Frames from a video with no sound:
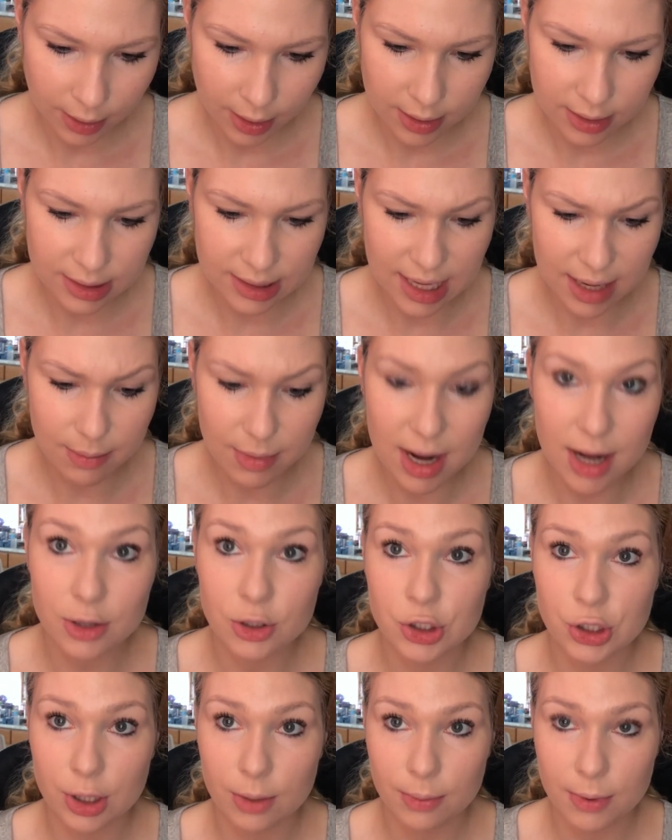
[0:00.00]
Stay Matte
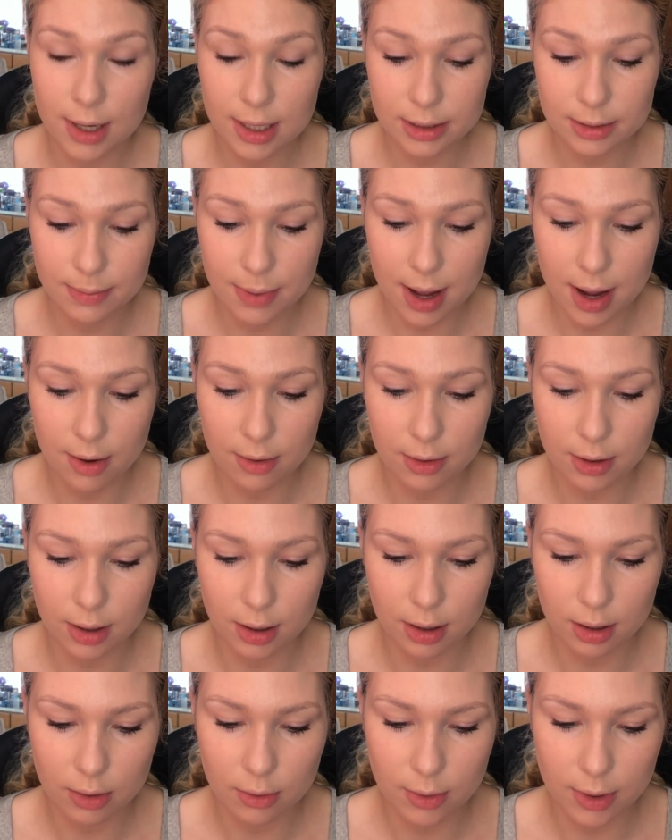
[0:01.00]
Sheer Press
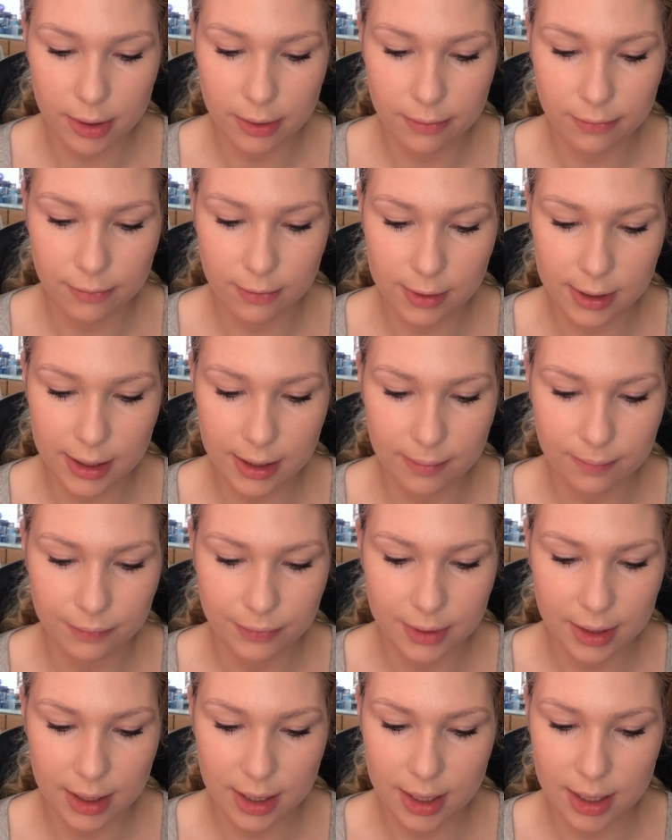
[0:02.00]
Powder, oil-free,
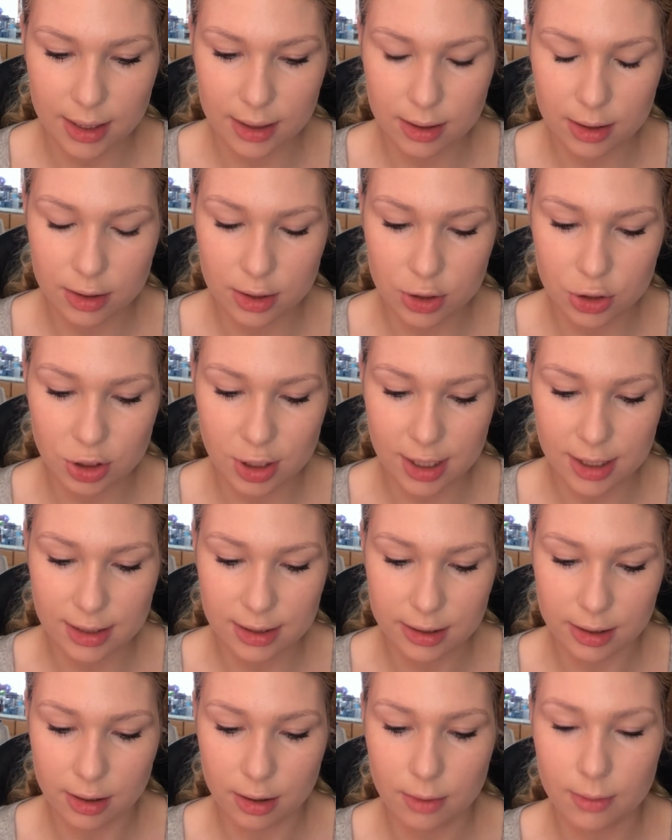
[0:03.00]
in the shade
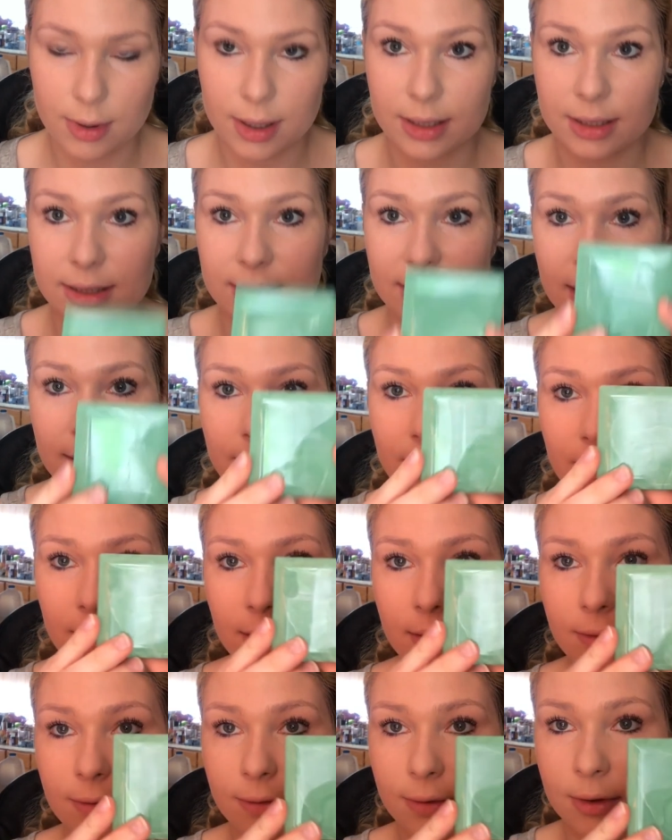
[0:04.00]
01 Stay
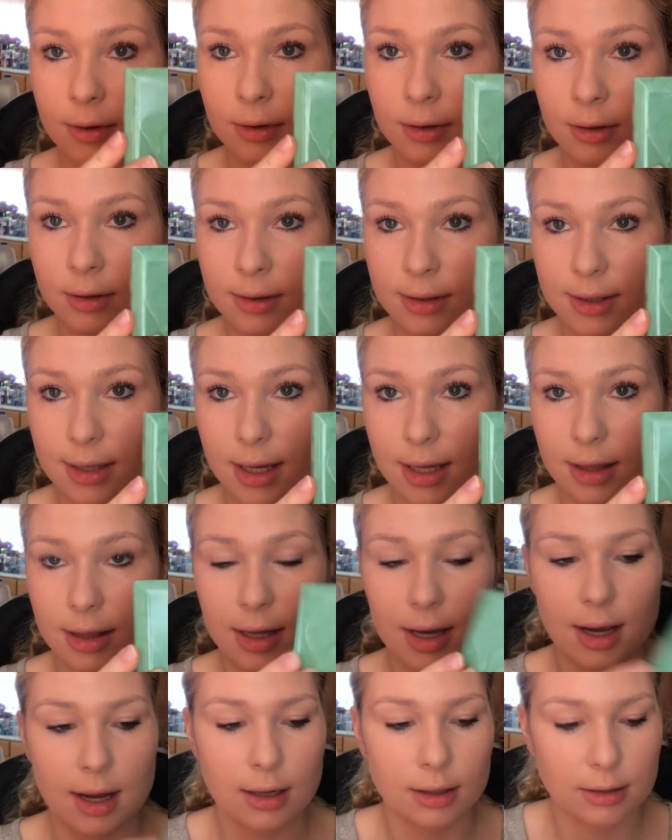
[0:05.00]
Buff. It's like
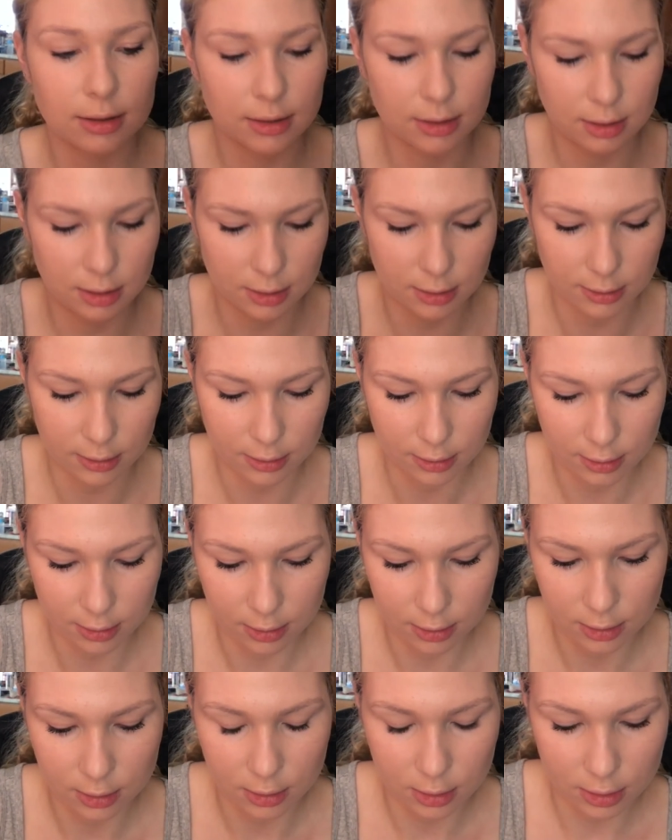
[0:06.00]
that.
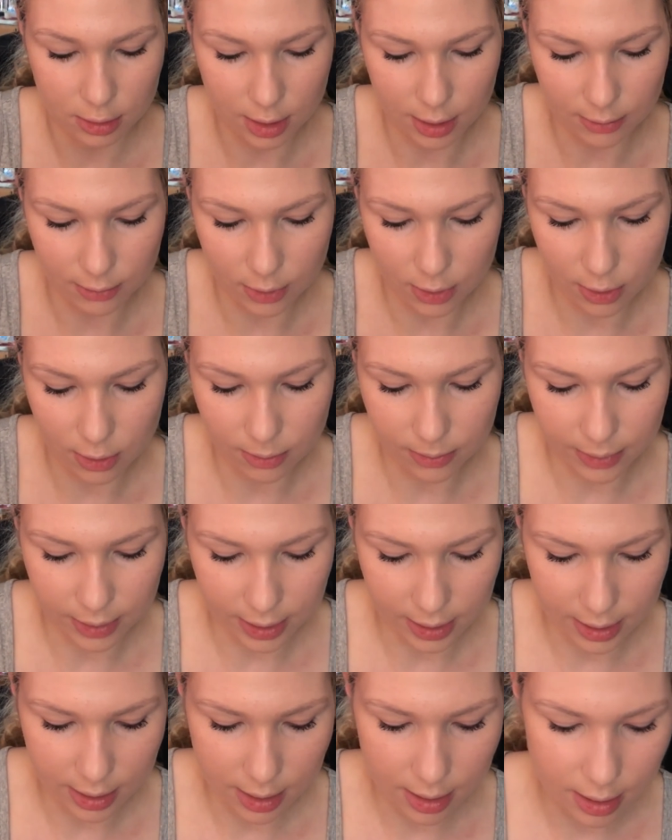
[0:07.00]
Then we'll open
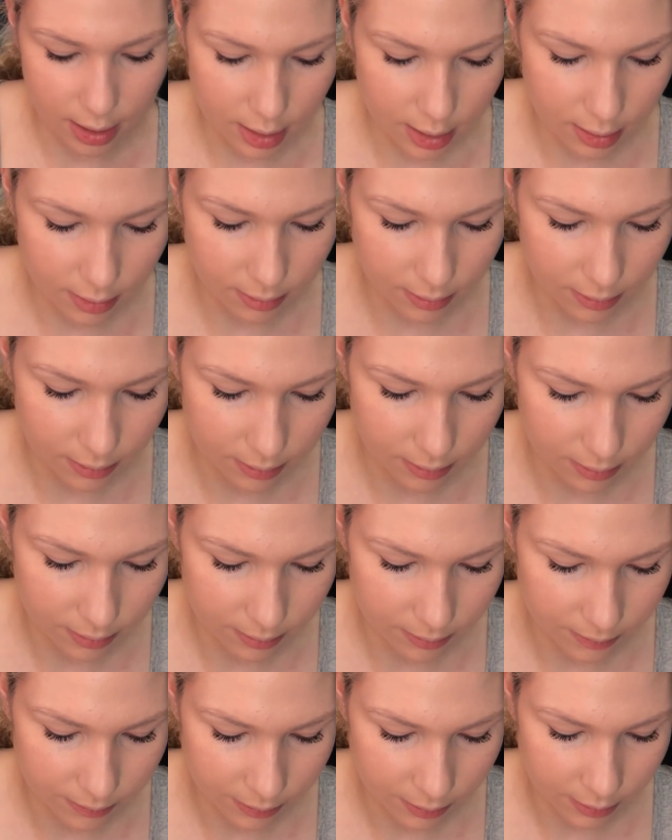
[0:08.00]
it up,
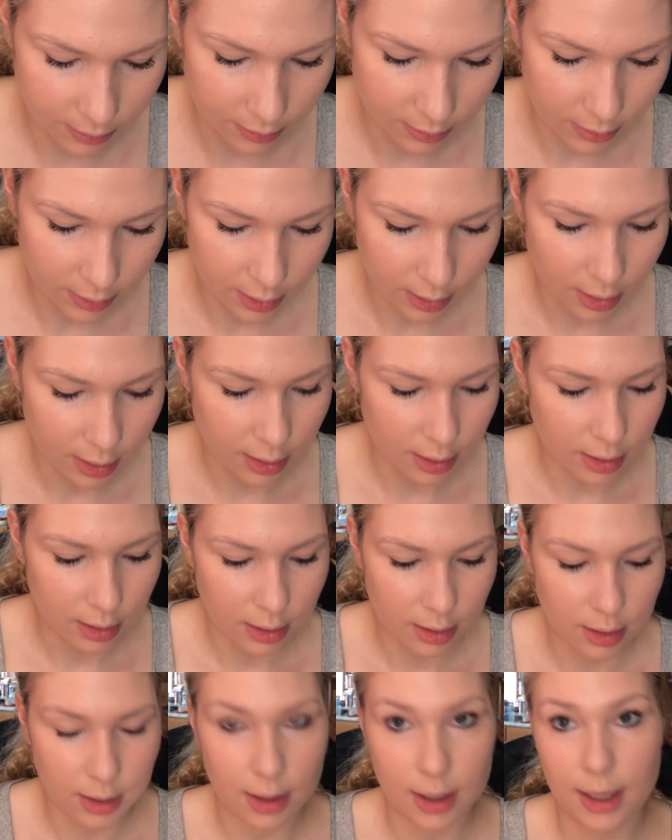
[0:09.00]

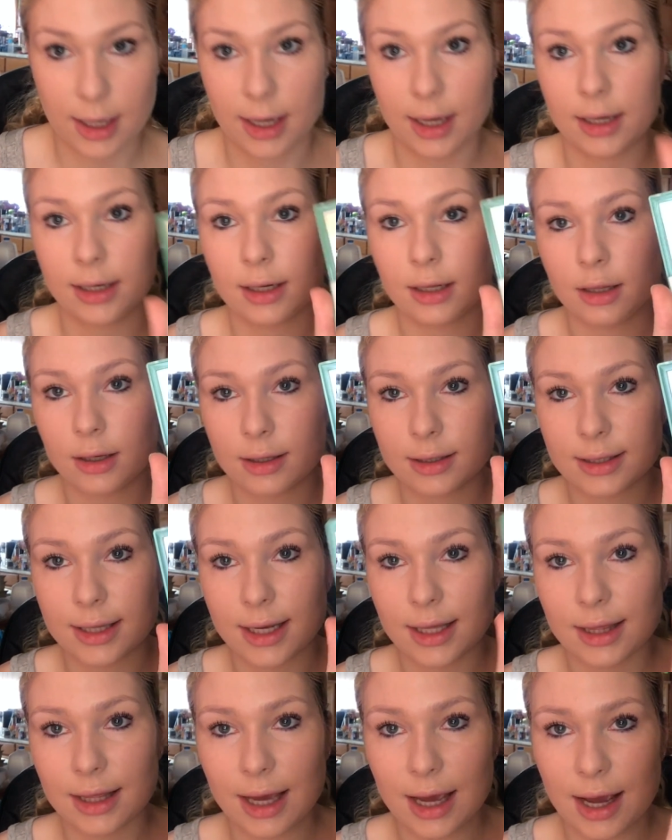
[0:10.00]
and it looks
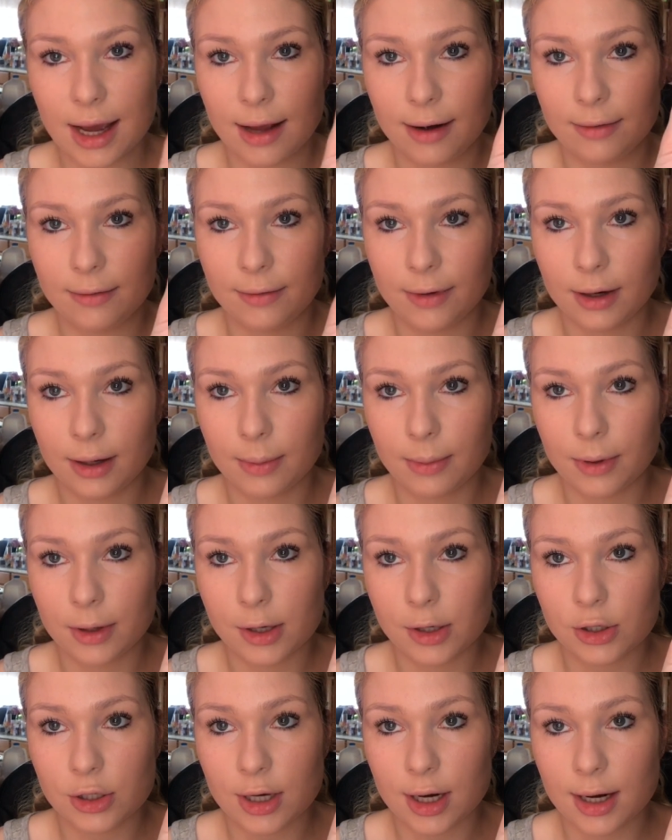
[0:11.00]
like that. Very pretty
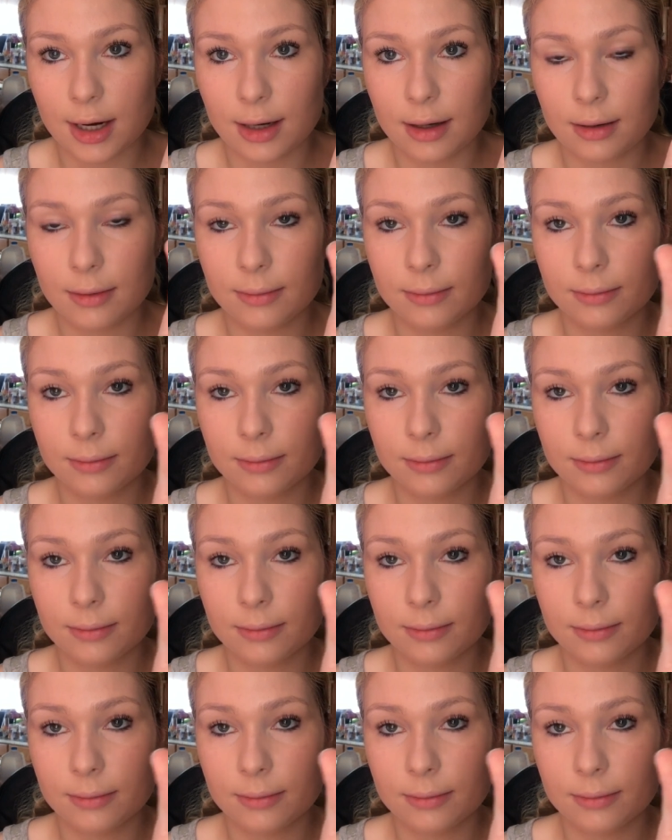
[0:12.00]
shade.